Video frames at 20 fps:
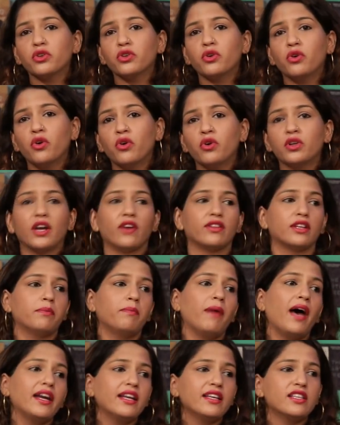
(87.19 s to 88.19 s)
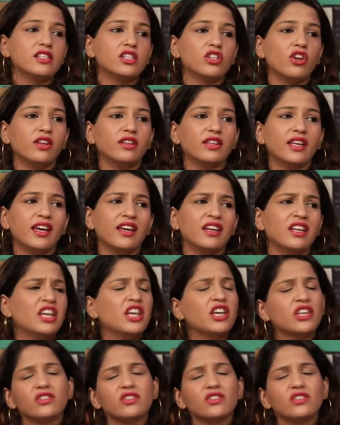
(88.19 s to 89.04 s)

to go now that Paddy is not there.